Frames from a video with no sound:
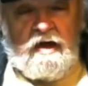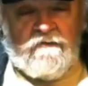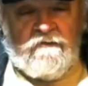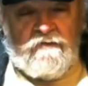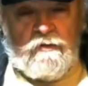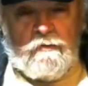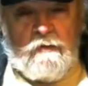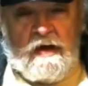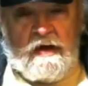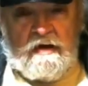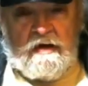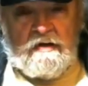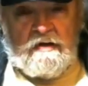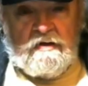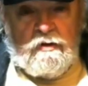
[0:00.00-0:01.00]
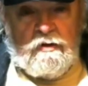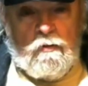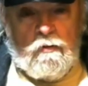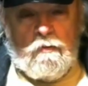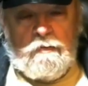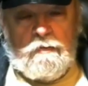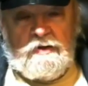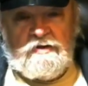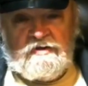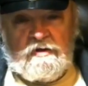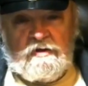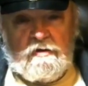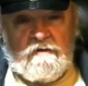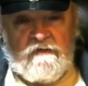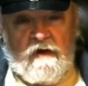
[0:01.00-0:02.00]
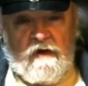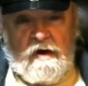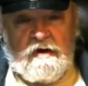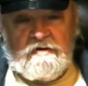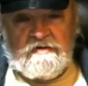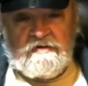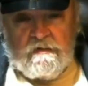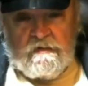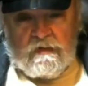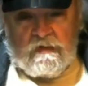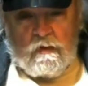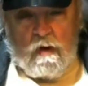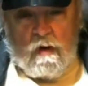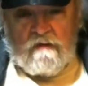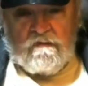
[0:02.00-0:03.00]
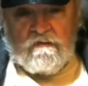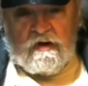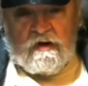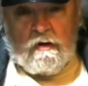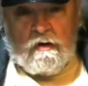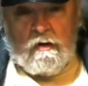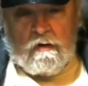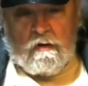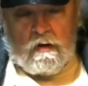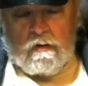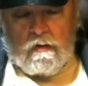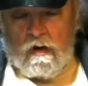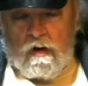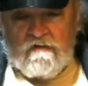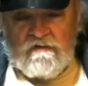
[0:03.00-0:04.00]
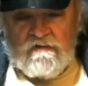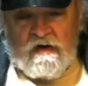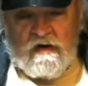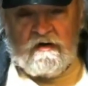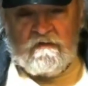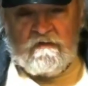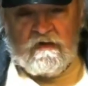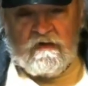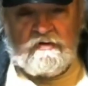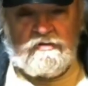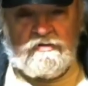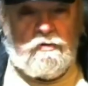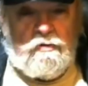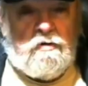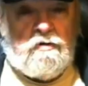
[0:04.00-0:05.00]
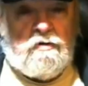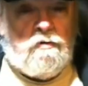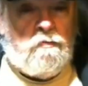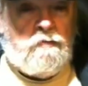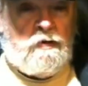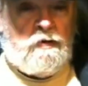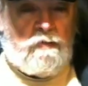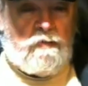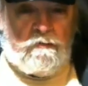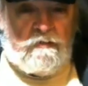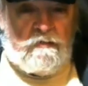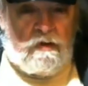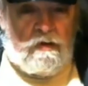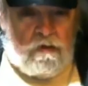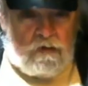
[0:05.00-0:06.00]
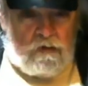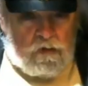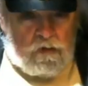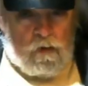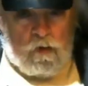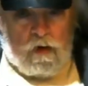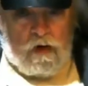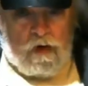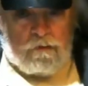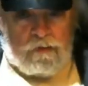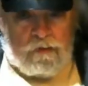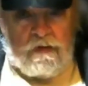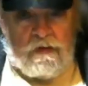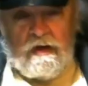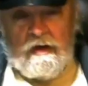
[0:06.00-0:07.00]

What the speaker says: If you make it, you will be certified as a qualified adventurer. You'll be, you'll go up.